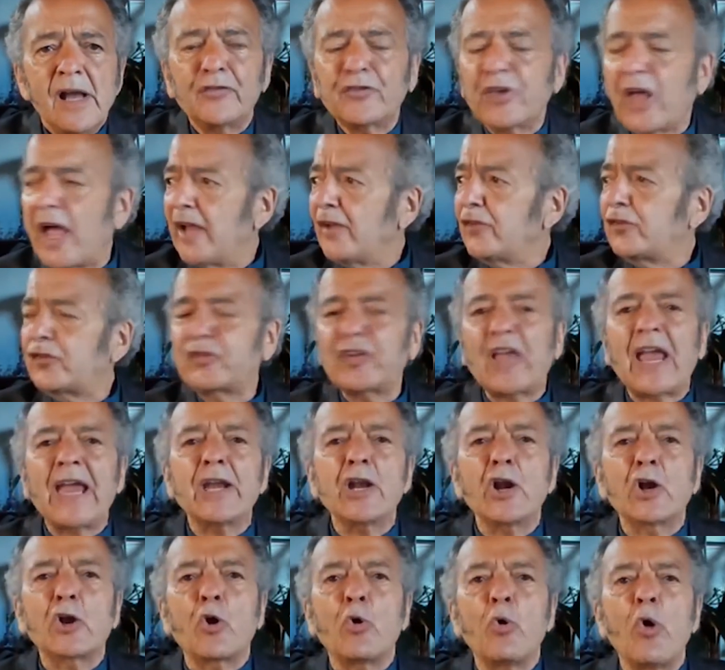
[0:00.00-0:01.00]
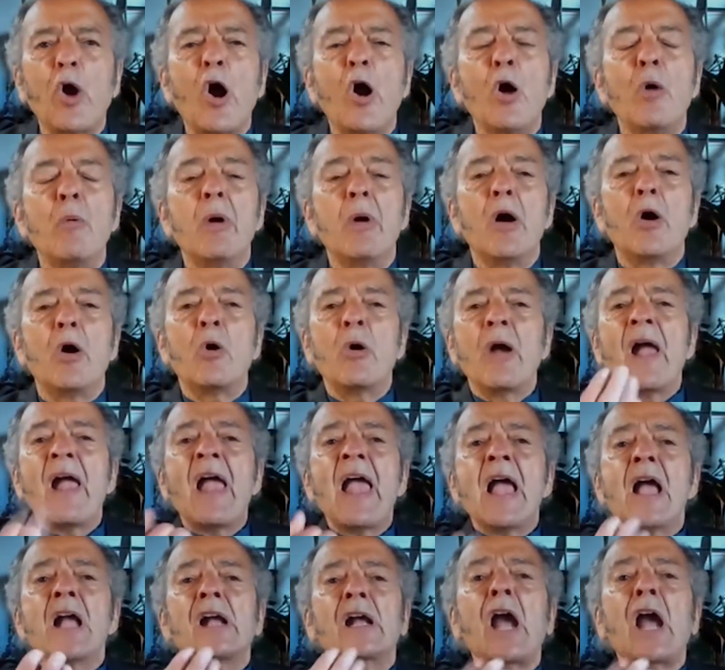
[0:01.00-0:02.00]
As I say to Cuomo,
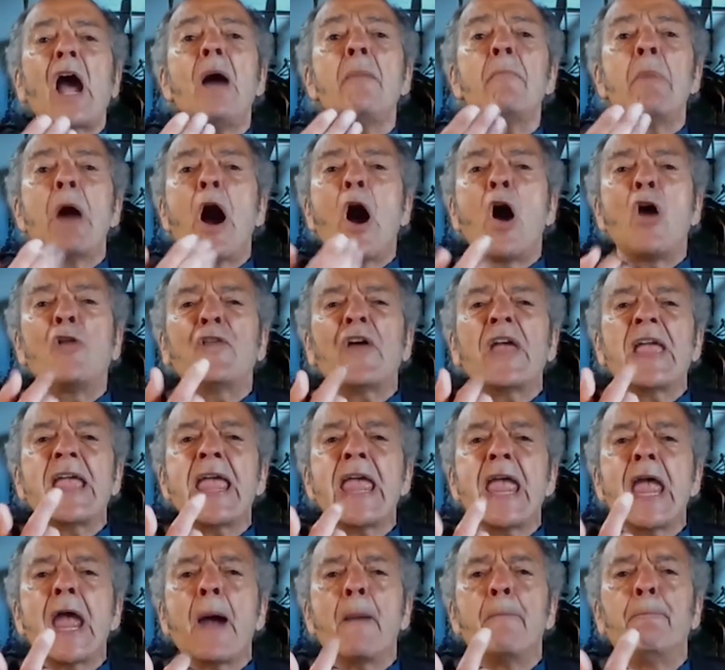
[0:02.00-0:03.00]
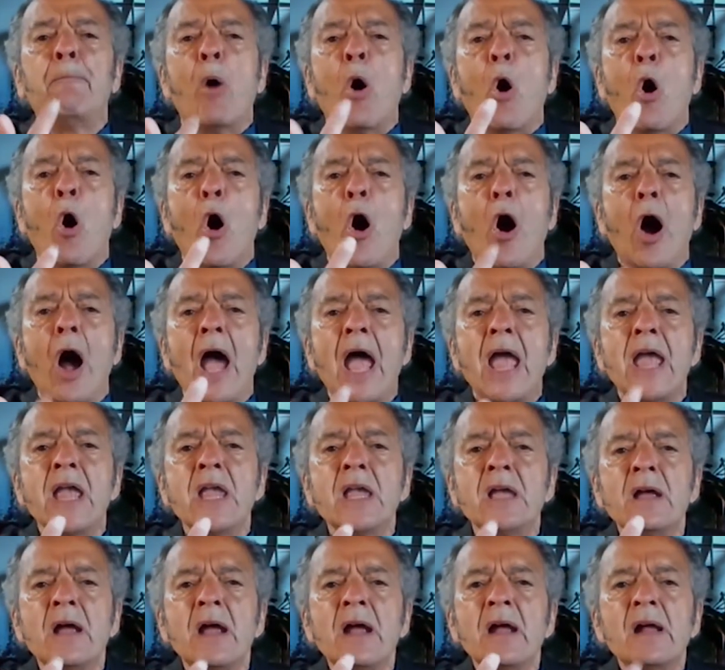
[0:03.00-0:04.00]
come over here,
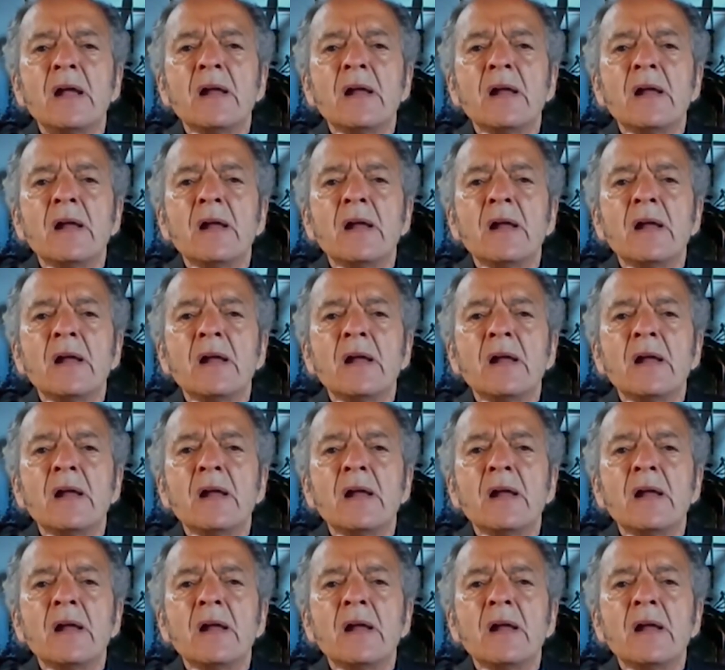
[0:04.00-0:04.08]
boy.